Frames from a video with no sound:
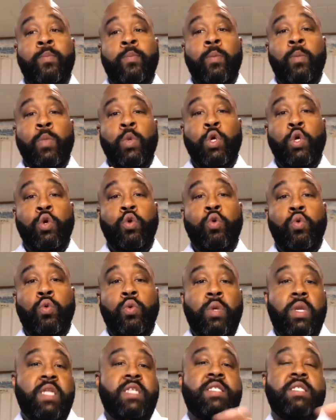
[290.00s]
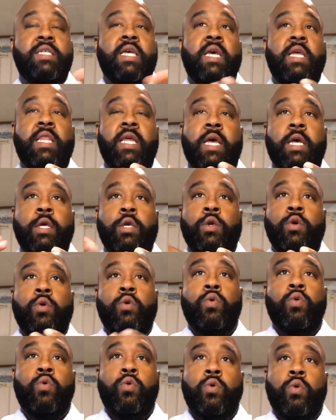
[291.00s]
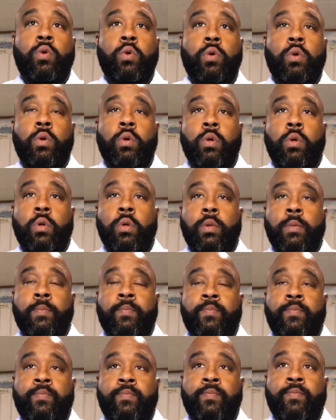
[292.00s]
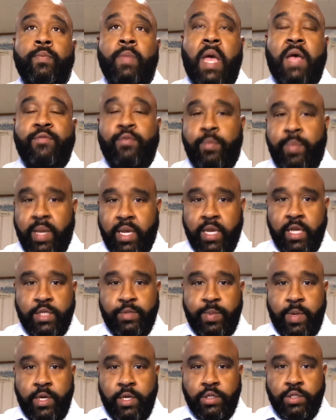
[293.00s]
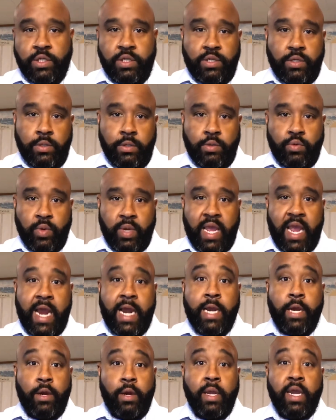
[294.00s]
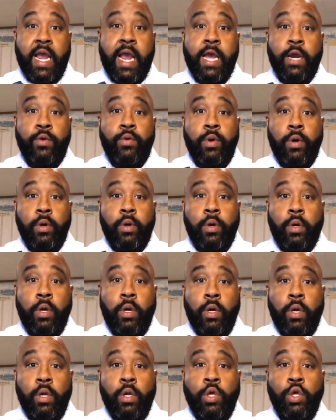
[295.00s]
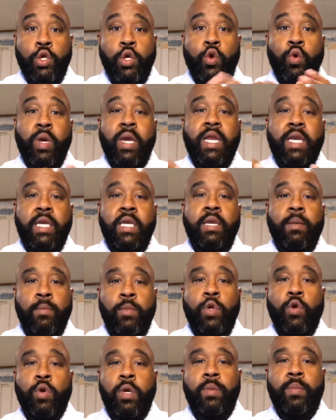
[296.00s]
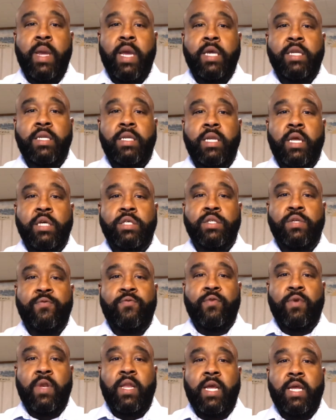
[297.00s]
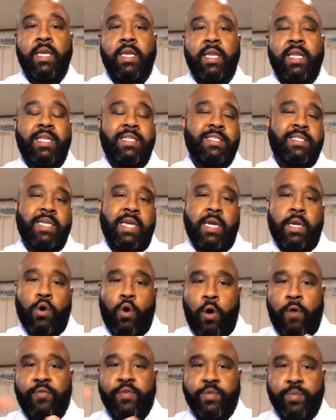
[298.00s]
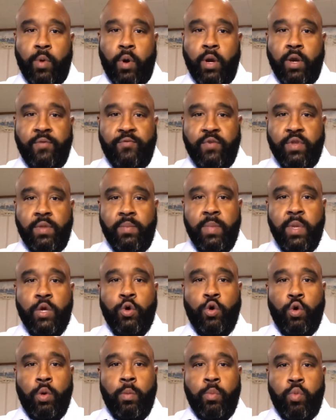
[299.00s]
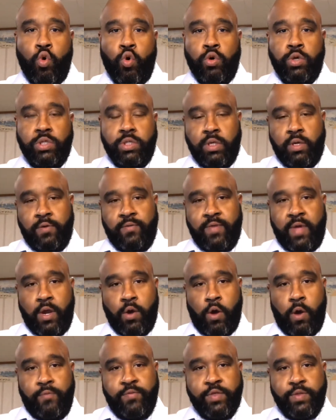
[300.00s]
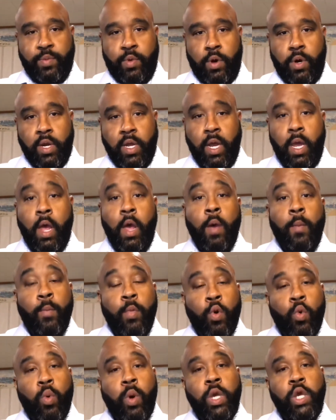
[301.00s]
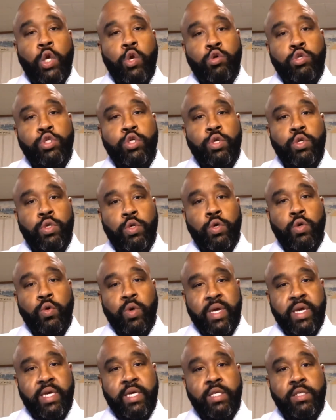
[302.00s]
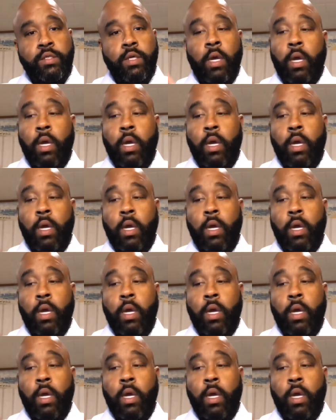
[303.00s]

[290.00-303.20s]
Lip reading: let's say that you have a big expenditure to a caterer. You can make a deduction for, like, let's say, an office party, for the meal portion of that office party. But what you should do is,